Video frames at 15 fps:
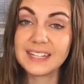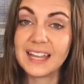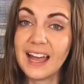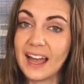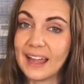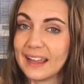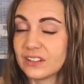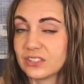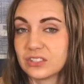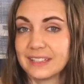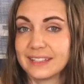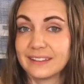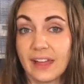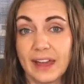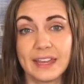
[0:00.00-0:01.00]
I actually
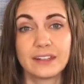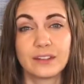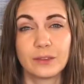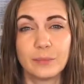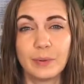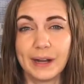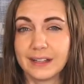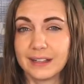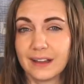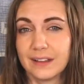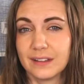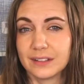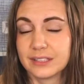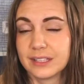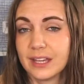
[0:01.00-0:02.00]
liked the bright
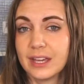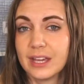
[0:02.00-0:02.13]
colors